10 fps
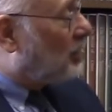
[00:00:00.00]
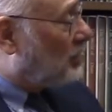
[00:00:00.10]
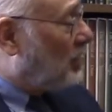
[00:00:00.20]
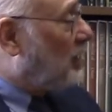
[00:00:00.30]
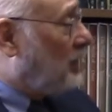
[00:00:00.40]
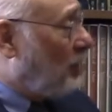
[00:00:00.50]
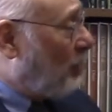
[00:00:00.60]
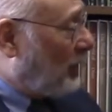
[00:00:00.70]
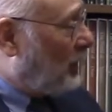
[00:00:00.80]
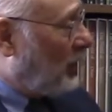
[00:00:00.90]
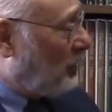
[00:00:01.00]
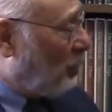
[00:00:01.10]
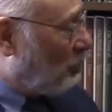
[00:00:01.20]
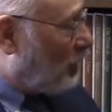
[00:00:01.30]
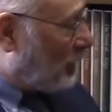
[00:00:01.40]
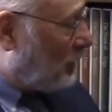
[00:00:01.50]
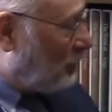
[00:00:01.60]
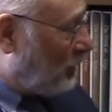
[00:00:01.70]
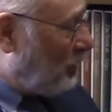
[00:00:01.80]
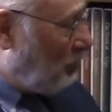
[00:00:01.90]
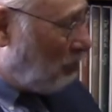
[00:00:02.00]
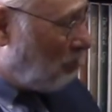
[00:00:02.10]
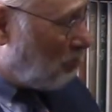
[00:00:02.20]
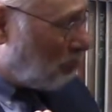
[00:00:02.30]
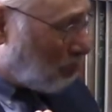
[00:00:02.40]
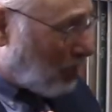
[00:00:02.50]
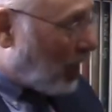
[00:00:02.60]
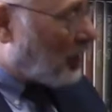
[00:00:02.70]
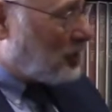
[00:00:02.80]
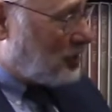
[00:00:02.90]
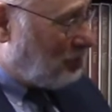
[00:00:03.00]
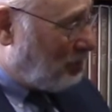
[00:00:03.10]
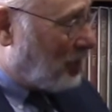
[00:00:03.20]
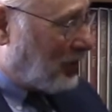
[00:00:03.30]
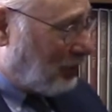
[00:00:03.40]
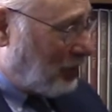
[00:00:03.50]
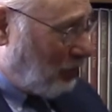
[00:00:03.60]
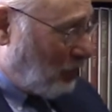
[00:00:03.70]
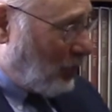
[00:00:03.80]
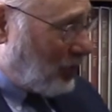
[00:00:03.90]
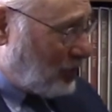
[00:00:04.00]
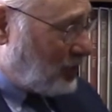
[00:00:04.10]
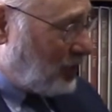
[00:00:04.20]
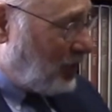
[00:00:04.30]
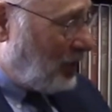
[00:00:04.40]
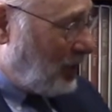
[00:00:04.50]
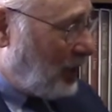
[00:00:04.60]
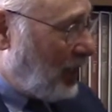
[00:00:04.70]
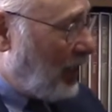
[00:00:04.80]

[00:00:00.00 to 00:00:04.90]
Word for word: the, they, they maintained a relatively modest military force, mm-hmm.